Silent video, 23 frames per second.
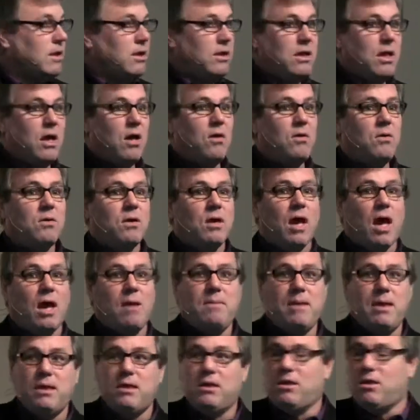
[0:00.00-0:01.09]
You know, I
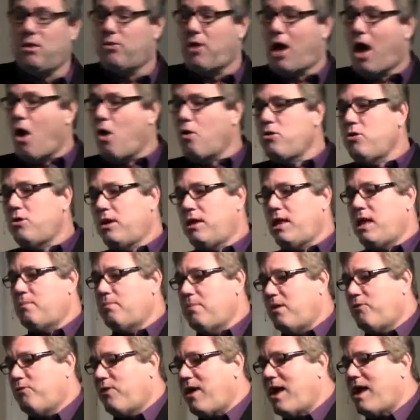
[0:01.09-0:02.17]
mean, you know, the all-you-can-eat
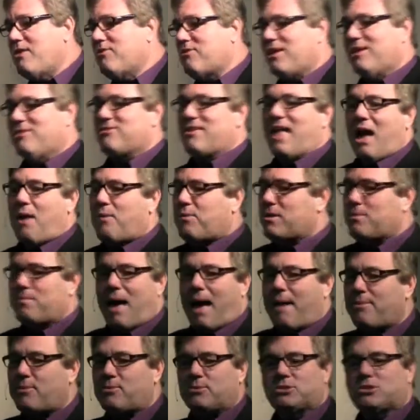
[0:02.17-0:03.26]
buffets is not what the
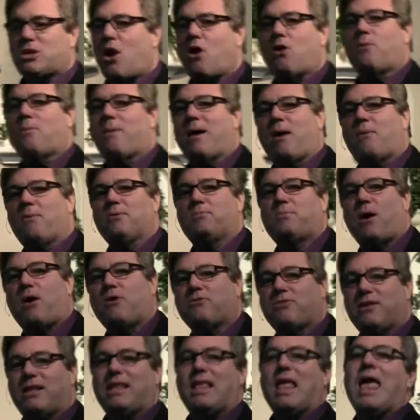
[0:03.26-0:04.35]
Bible was talking about when
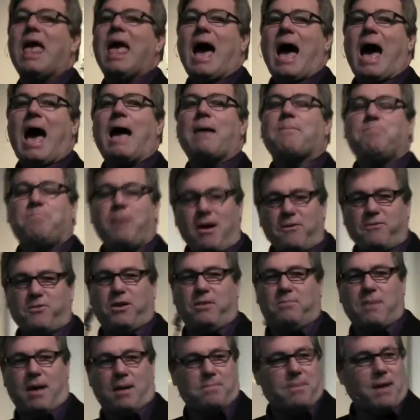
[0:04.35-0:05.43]
Paul said, "I
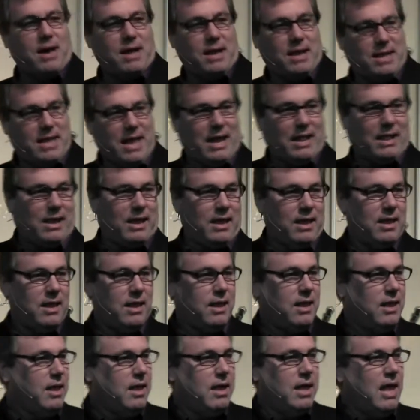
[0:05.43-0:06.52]
buffet my body daily."
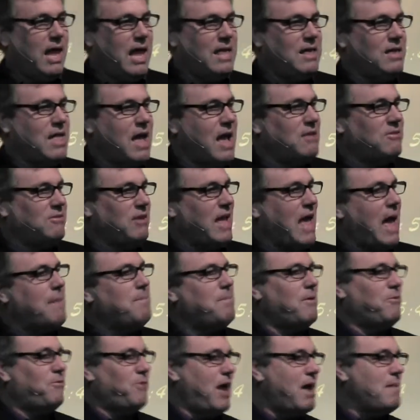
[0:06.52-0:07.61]
he did not say, "I
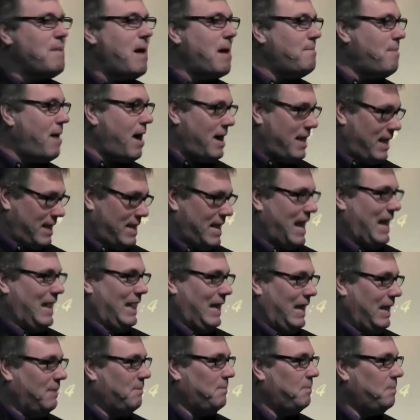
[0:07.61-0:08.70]
buffet my body
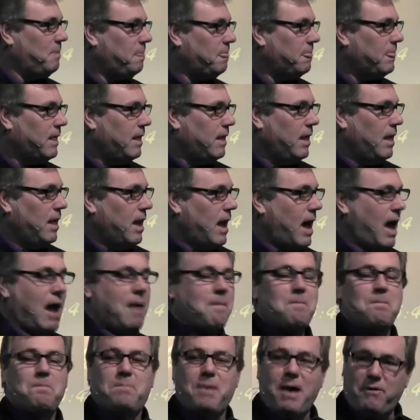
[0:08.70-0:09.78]
daily." I
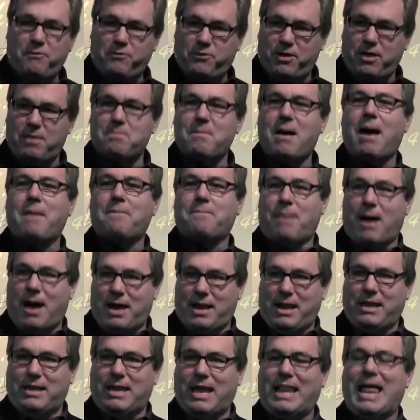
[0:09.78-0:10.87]
buffet my
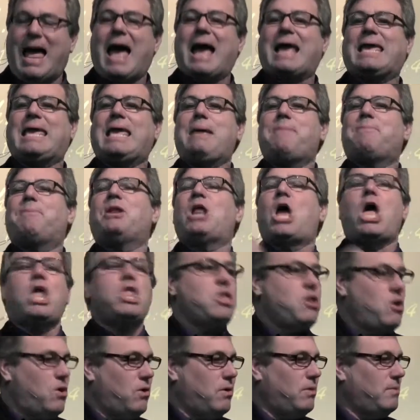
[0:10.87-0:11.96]
body daily. I keep it
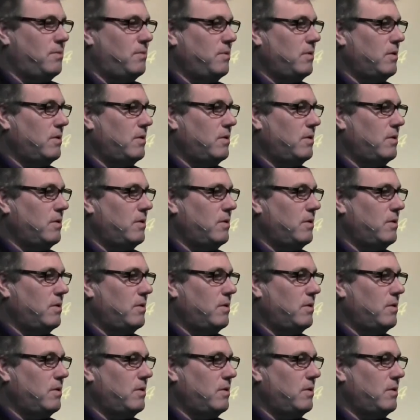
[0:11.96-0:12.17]
under.